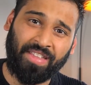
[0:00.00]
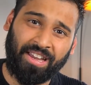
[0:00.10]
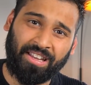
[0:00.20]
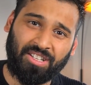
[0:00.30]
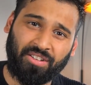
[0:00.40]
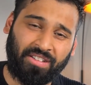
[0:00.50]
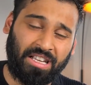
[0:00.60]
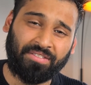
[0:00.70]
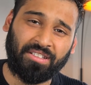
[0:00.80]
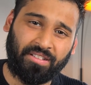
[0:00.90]
then
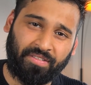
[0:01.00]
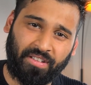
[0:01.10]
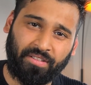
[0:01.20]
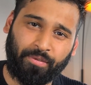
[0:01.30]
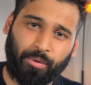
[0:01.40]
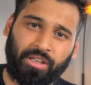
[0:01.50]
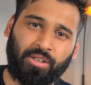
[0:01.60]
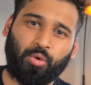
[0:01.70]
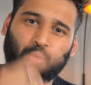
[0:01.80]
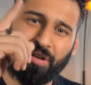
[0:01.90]
definitely feel free
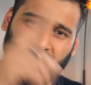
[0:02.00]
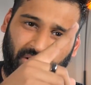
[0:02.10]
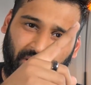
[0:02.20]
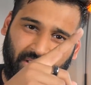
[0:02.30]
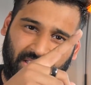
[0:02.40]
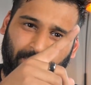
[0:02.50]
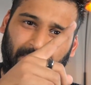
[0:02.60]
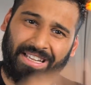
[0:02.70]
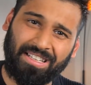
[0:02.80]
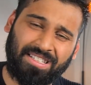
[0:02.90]
to watch this
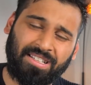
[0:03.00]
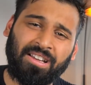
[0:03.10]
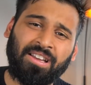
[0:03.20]
playlist.